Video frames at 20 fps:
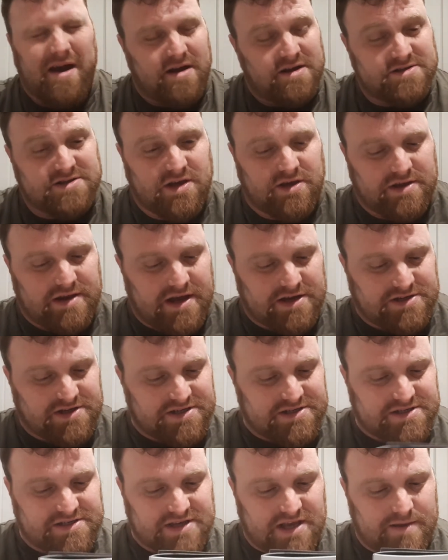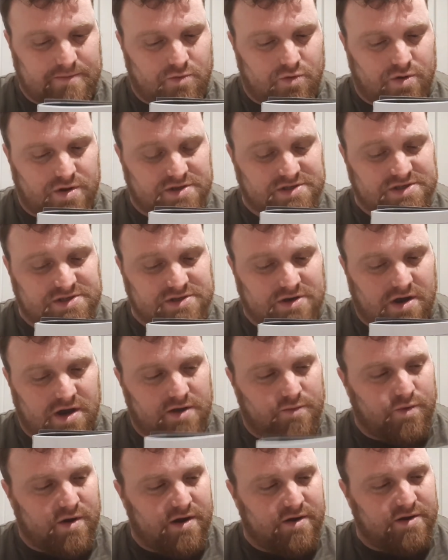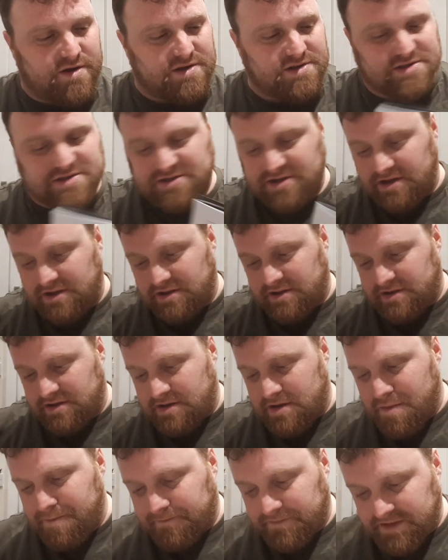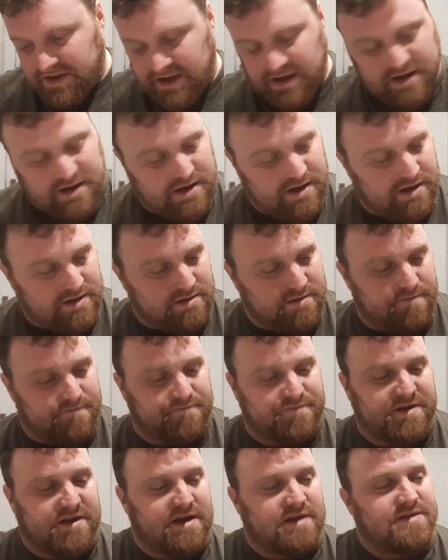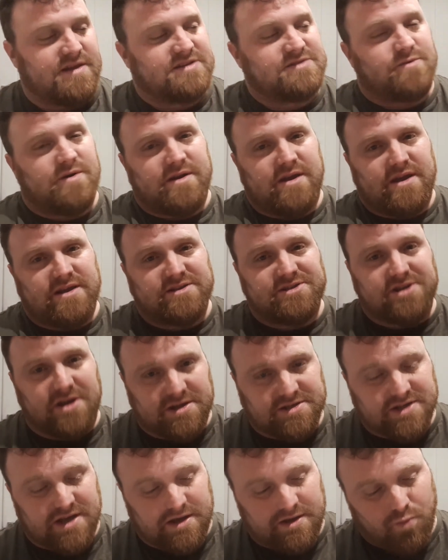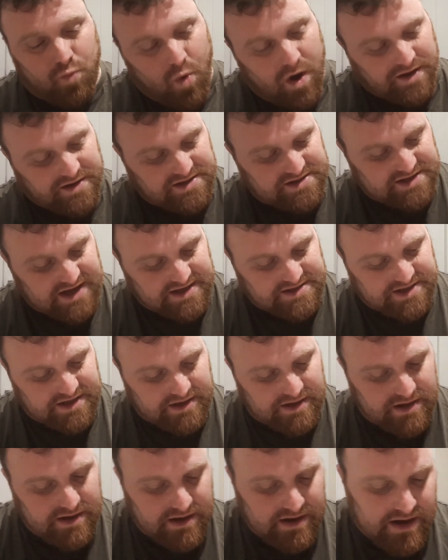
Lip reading: So you can actually see more inside, whereas in again, this one it's just a one setting.